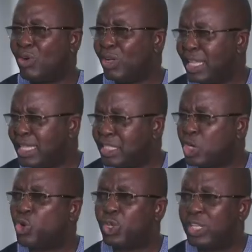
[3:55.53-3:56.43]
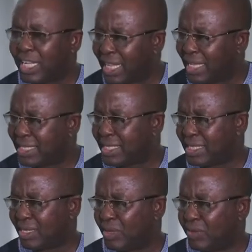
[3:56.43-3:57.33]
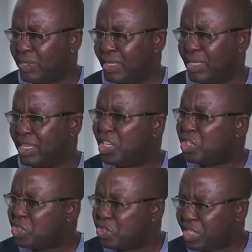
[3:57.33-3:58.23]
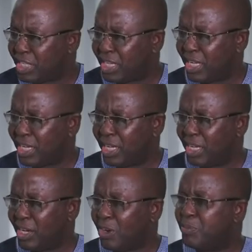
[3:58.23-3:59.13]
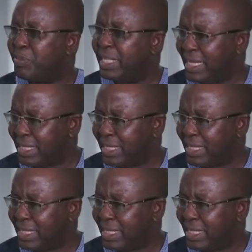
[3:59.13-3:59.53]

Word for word: or less the chroniclers of the history of Benin.